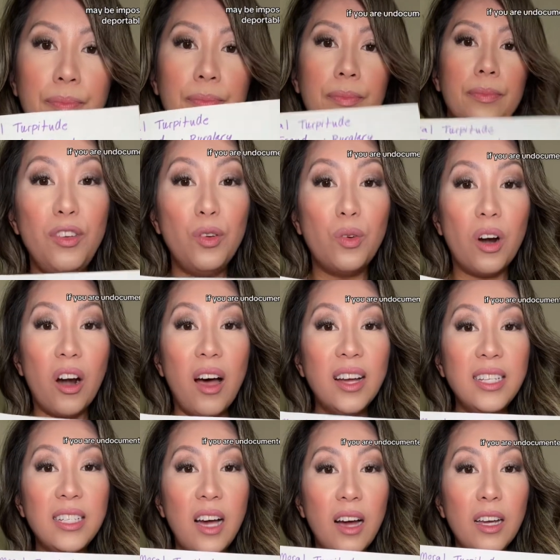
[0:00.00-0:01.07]
If you are
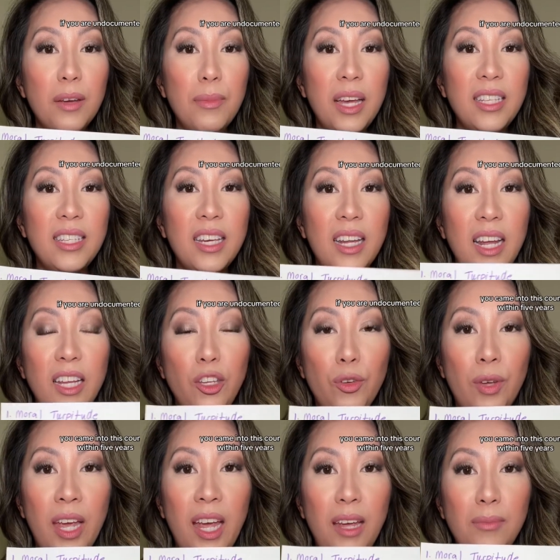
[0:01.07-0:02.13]
undocumented and you
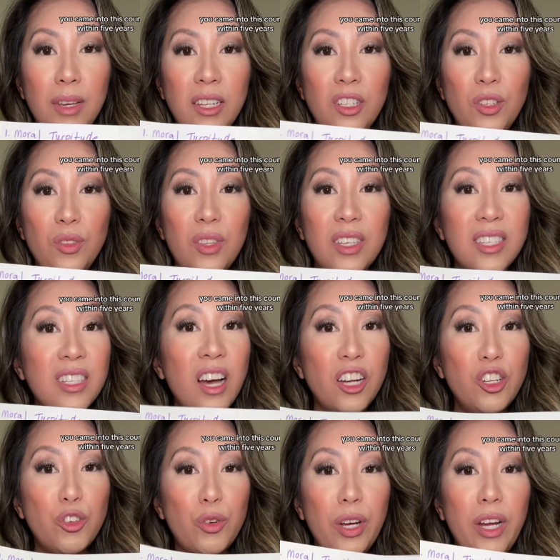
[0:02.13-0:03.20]
came into this
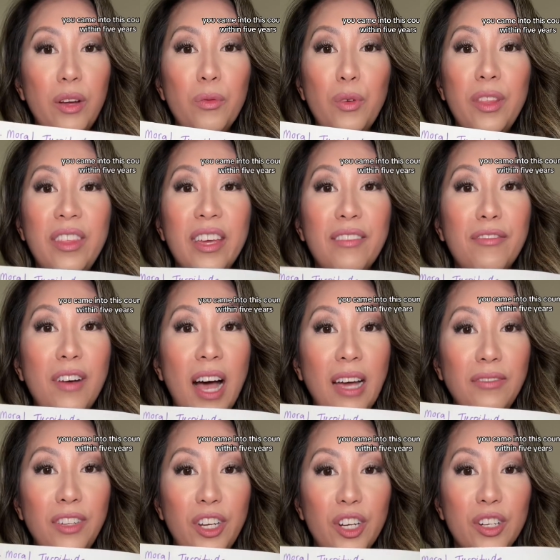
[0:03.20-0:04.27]
country within 5
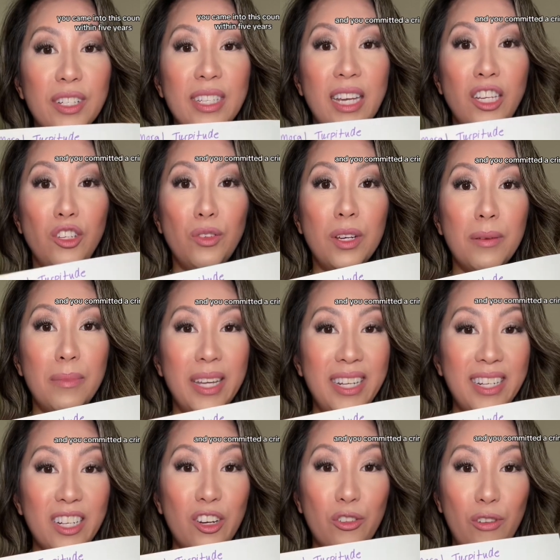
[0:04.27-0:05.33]
years and you committed a
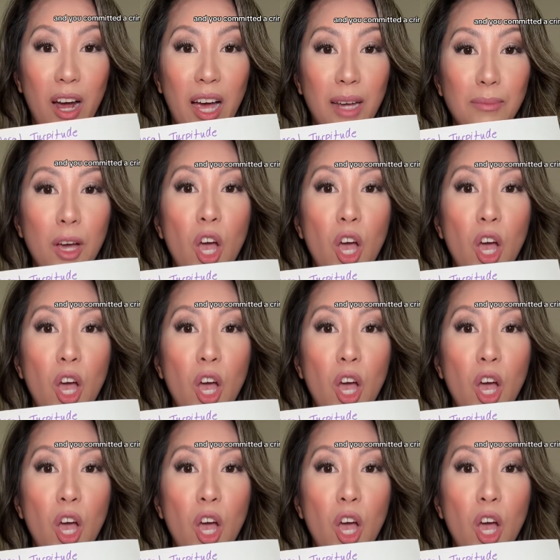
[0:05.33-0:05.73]
crime,